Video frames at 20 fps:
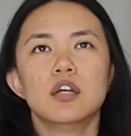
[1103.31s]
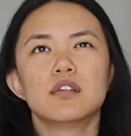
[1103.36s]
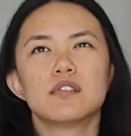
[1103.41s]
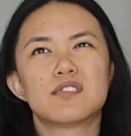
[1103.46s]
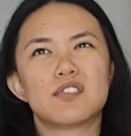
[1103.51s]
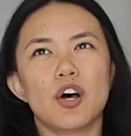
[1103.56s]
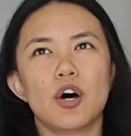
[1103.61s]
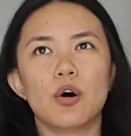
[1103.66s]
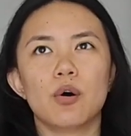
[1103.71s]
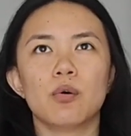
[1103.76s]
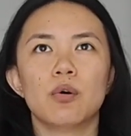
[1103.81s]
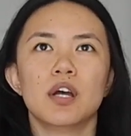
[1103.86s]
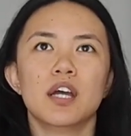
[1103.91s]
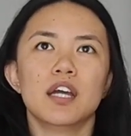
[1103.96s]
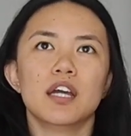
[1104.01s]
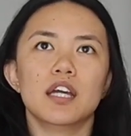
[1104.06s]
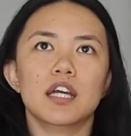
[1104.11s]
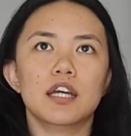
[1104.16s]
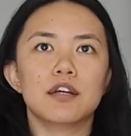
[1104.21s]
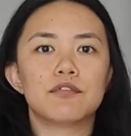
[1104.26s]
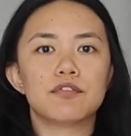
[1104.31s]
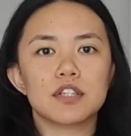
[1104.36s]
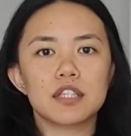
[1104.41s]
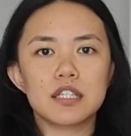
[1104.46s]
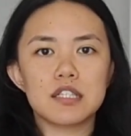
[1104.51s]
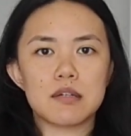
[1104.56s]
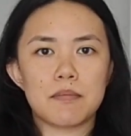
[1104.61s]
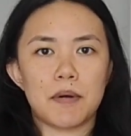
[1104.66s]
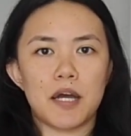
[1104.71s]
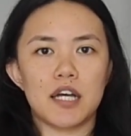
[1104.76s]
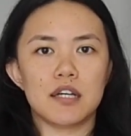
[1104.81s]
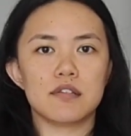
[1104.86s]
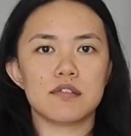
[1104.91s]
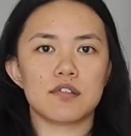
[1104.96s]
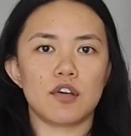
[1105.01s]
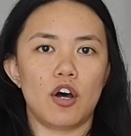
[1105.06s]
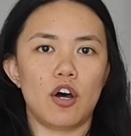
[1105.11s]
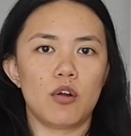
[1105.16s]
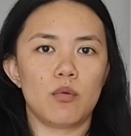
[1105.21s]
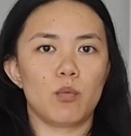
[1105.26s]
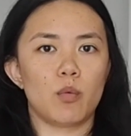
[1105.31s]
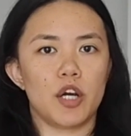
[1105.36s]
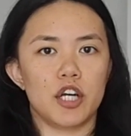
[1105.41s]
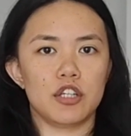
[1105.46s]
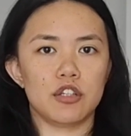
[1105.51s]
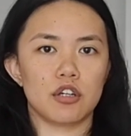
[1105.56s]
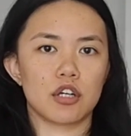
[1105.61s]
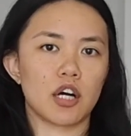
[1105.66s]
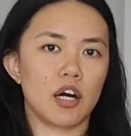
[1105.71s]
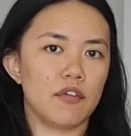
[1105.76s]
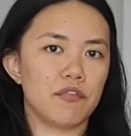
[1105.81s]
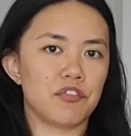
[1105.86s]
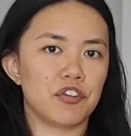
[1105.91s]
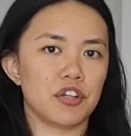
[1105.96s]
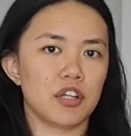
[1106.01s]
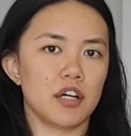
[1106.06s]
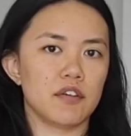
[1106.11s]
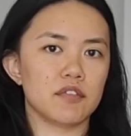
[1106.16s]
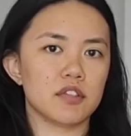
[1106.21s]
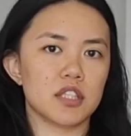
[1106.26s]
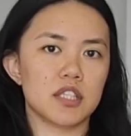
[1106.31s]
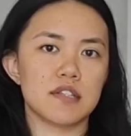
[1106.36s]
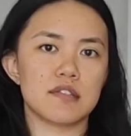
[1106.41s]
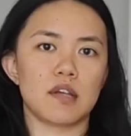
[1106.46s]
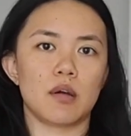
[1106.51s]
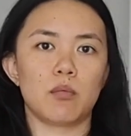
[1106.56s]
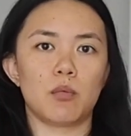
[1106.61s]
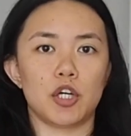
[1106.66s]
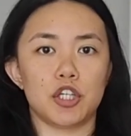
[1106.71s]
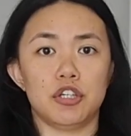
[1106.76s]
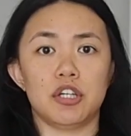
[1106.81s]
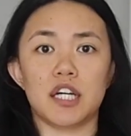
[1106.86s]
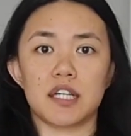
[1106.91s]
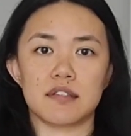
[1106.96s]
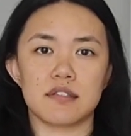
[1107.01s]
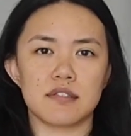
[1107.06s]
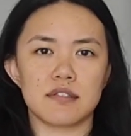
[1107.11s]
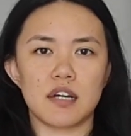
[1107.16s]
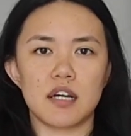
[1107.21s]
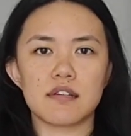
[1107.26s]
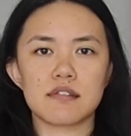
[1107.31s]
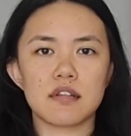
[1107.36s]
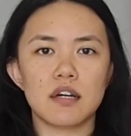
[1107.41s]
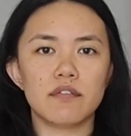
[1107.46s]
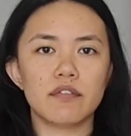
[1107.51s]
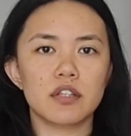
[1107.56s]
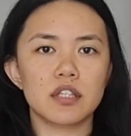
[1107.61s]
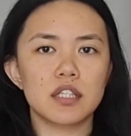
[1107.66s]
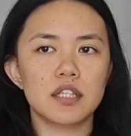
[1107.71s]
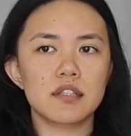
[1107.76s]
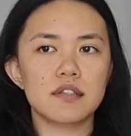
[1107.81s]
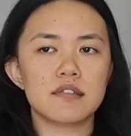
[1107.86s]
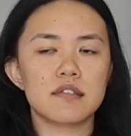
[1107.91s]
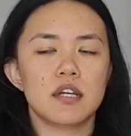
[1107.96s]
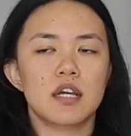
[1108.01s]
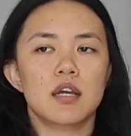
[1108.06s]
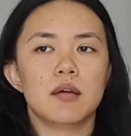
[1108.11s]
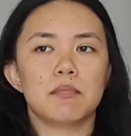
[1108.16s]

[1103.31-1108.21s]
So it really depends on where your comfort level is and what your exercise level is.